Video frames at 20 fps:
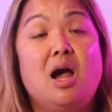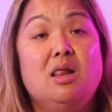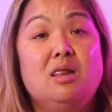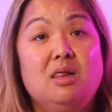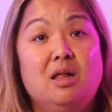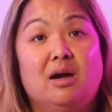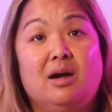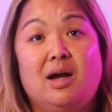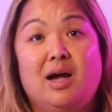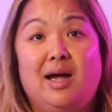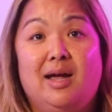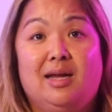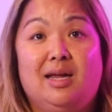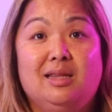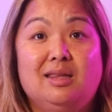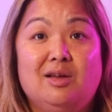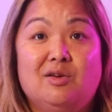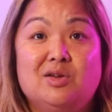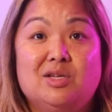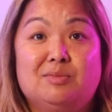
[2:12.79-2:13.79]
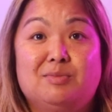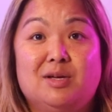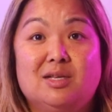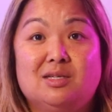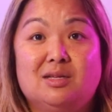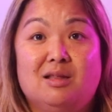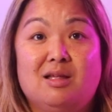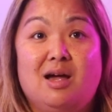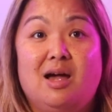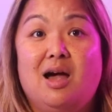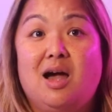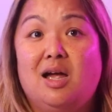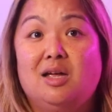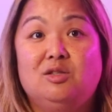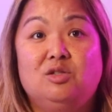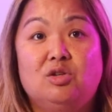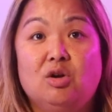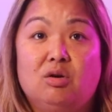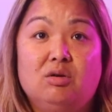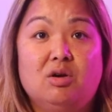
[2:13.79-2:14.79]
Look, I get the response a lot. I
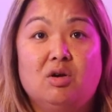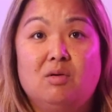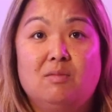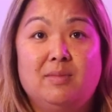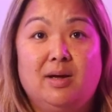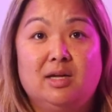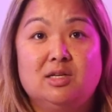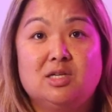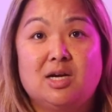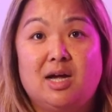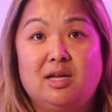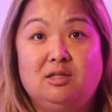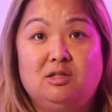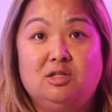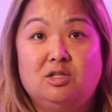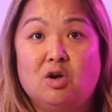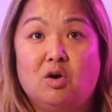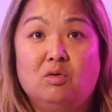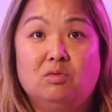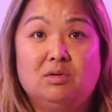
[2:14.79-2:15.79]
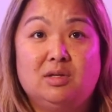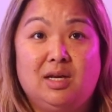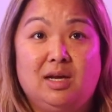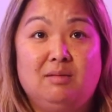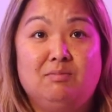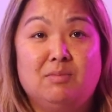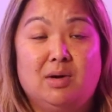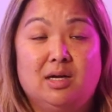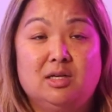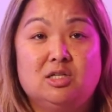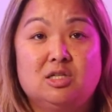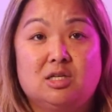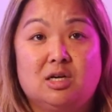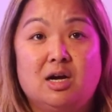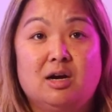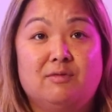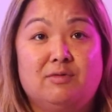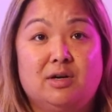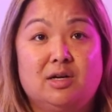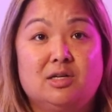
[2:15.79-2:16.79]
don't know much. I don't need much
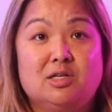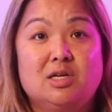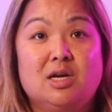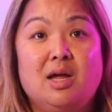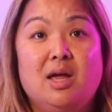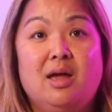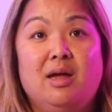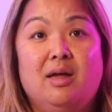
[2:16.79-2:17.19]
coverage.